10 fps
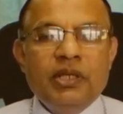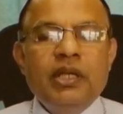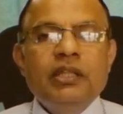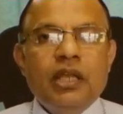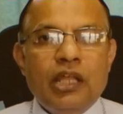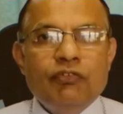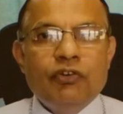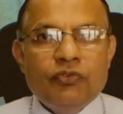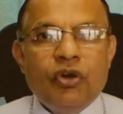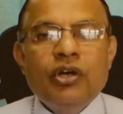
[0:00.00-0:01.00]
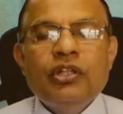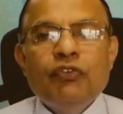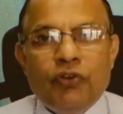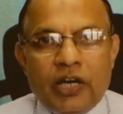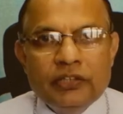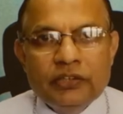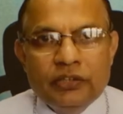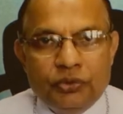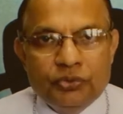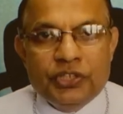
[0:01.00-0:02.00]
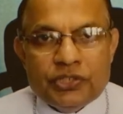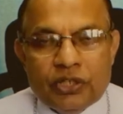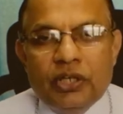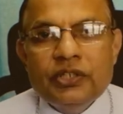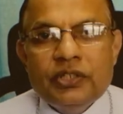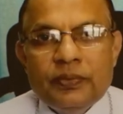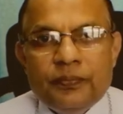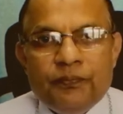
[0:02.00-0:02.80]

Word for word: bringing the love of God the Father to this earth.